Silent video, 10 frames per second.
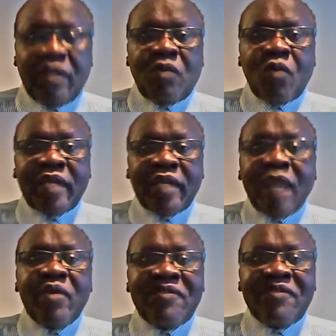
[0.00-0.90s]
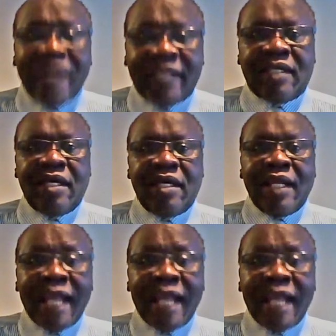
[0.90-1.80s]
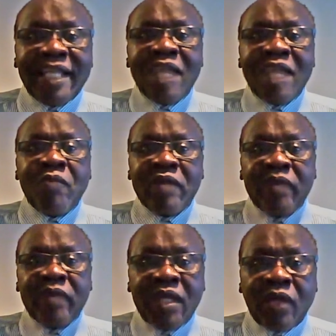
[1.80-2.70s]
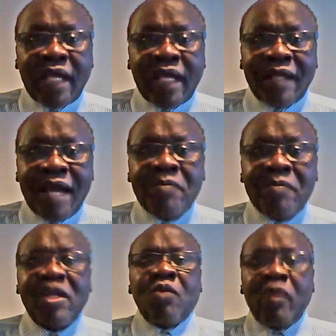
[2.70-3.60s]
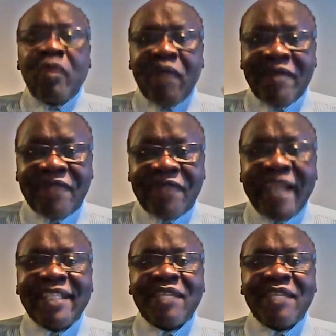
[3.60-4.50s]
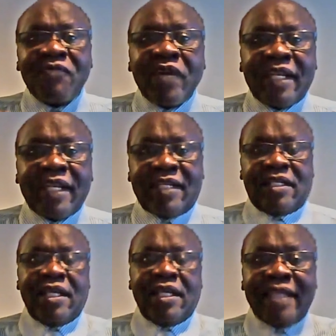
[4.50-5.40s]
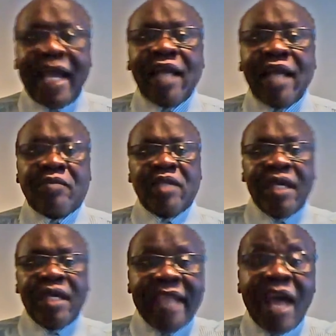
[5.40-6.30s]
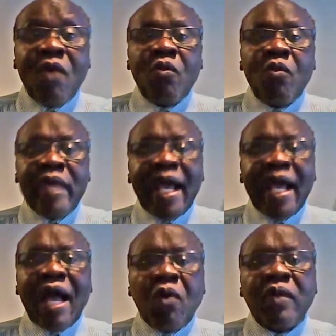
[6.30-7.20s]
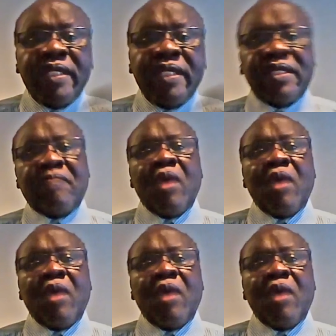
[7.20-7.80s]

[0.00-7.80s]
What are we fighting? Last time when we got our arms, we were fighting foreigners, the Arabs. Now we are all the same.